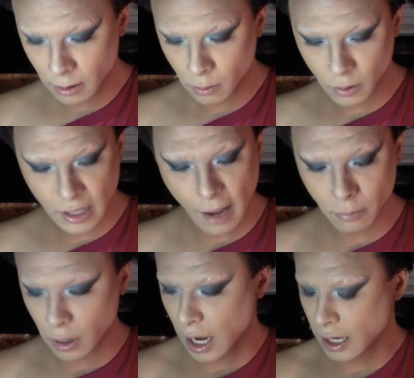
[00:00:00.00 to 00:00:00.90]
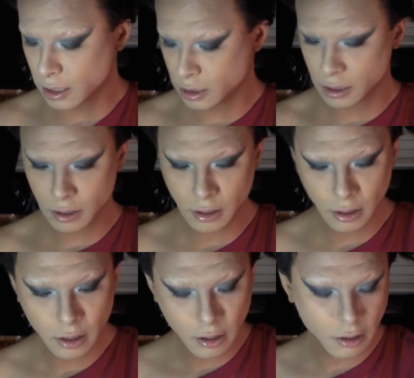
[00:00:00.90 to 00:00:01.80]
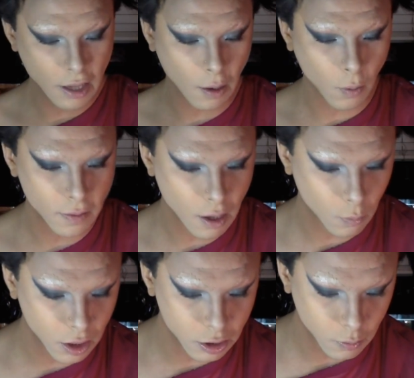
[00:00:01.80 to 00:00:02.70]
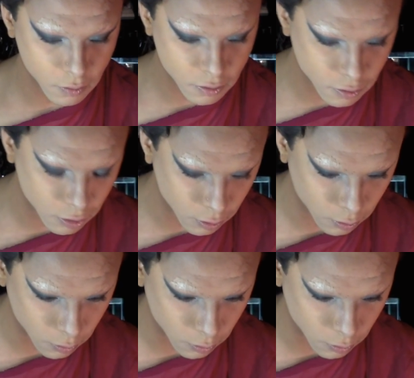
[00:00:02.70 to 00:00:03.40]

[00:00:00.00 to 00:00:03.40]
With that brush, that one that we use to